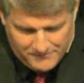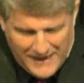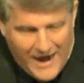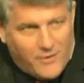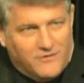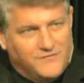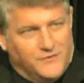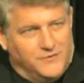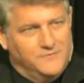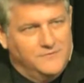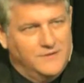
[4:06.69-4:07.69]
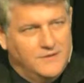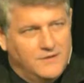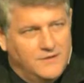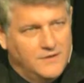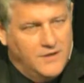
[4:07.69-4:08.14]
Powerful,
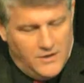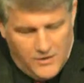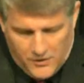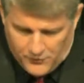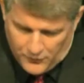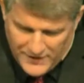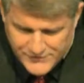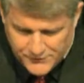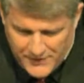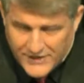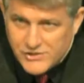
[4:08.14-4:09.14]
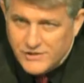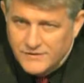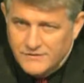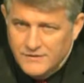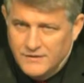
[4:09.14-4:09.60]

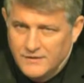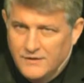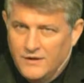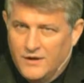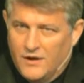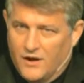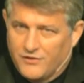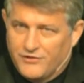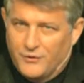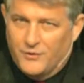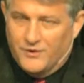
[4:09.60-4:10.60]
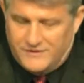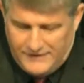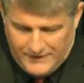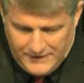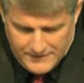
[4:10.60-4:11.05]
resurrection,
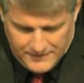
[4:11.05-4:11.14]
authority,